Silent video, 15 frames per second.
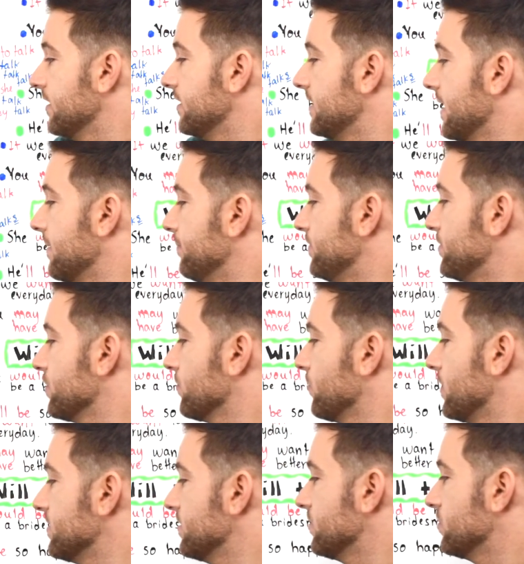the temperature
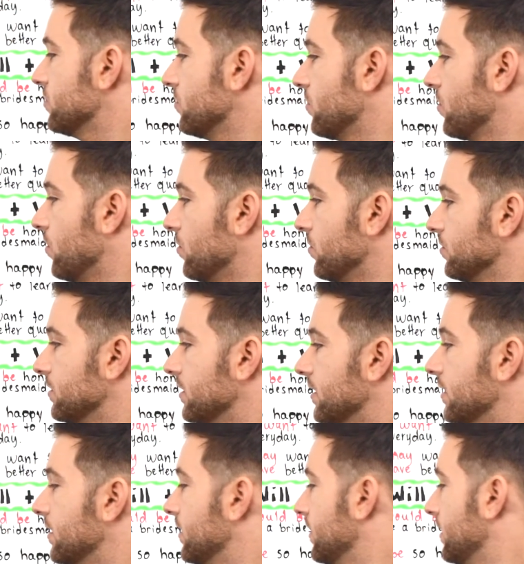wasn't so cold,
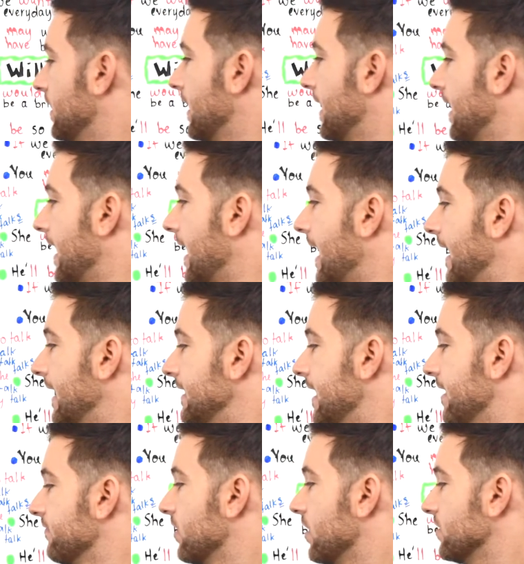I'd
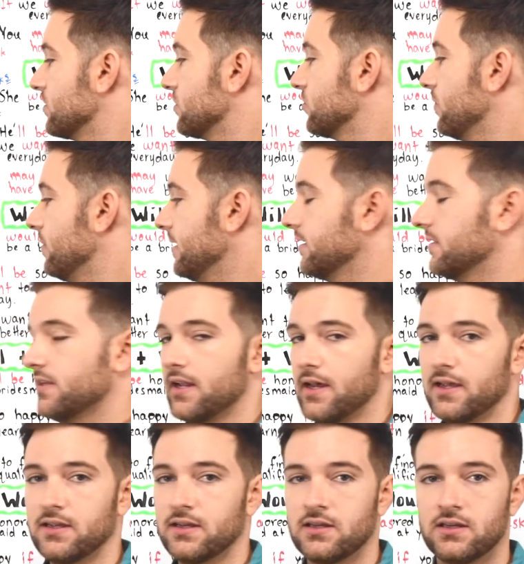have gone swimming
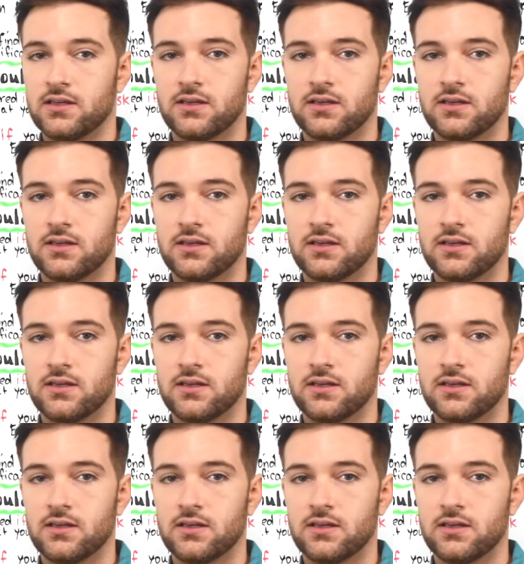today.